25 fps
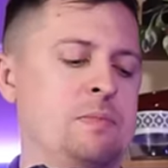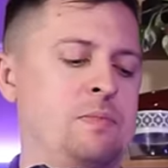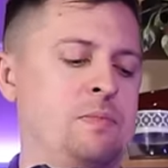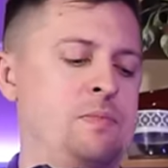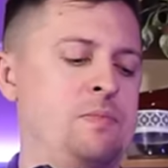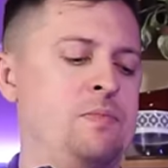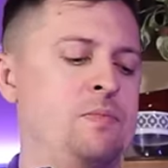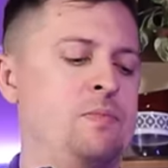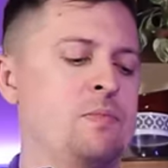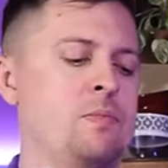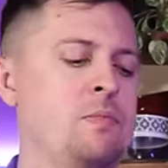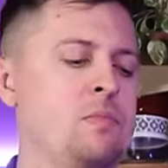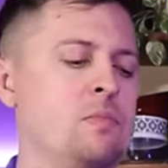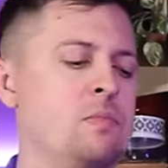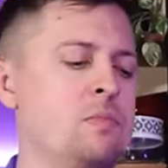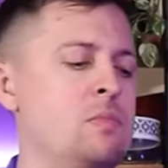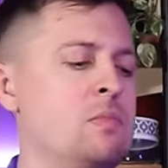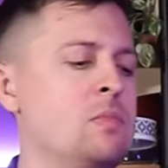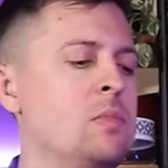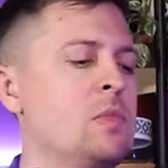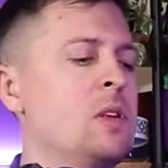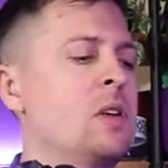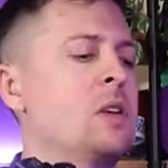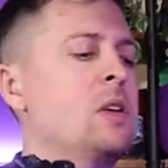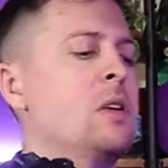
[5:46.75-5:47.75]
sugar,
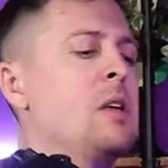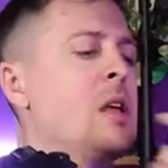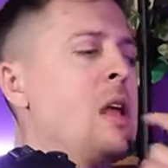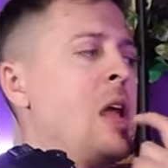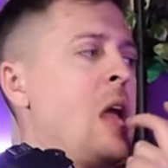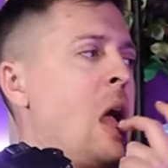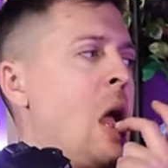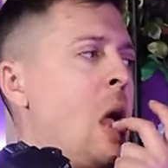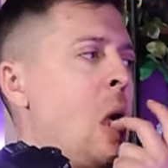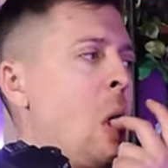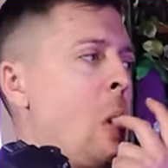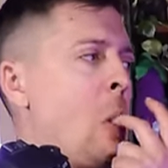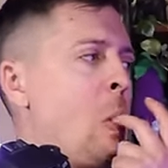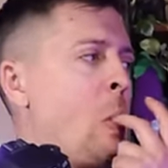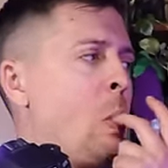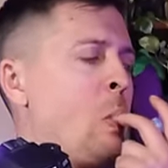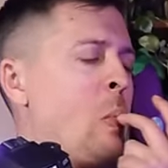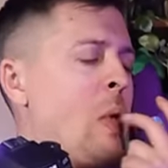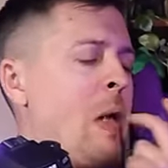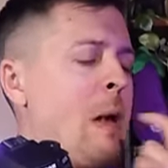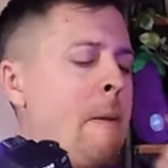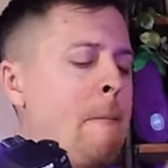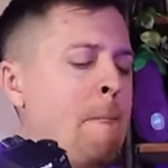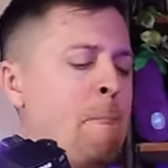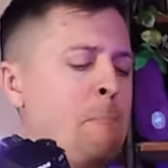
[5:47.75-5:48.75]
gum, what's not to
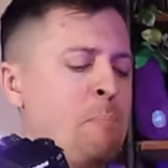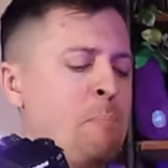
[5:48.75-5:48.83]
like?